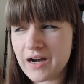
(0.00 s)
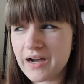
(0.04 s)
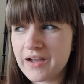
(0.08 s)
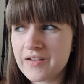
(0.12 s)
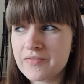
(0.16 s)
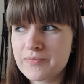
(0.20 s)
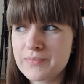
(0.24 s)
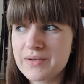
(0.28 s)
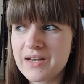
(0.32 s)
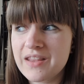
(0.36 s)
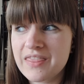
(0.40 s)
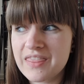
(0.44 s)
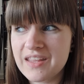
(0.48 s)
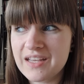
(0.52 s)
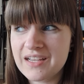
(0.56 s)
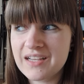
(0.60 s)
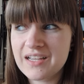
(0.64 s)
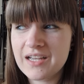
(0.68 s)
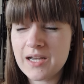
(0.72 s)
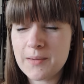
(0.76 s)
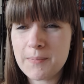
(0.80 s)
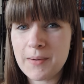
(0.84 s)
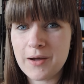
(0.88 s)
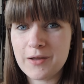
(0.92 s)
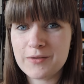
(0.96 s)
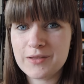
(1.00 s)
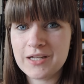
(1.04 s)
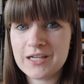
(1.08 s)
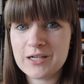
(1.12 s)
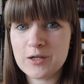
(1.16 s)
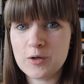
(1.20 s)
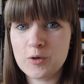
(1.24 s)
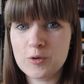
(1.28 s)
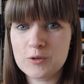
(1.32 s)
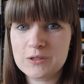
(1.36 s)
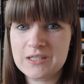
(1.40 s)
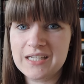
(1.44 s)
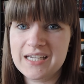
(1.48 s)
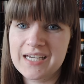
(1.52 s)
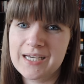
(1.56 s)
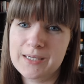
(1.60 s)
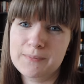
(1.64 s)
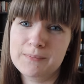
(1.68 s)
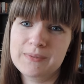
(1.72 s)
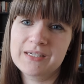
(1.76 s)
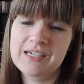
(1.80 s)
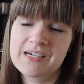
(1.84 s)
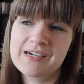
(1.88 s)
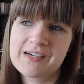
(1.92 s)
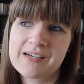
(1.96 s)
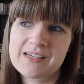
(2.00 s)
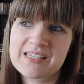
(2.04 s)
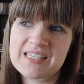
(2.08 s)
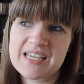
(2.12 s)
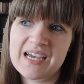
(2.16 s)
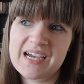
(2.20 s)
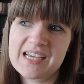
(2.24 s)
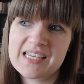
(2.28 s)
I have been thinking about that all day because,